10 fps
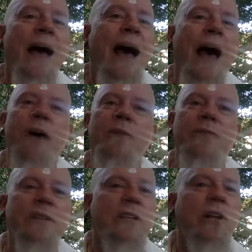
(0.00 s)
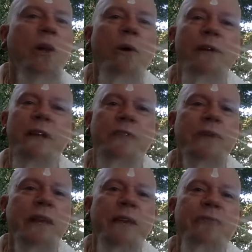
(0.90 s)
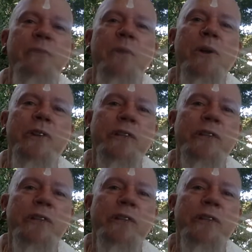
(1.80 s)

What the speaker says: Out of this glorious relief emerges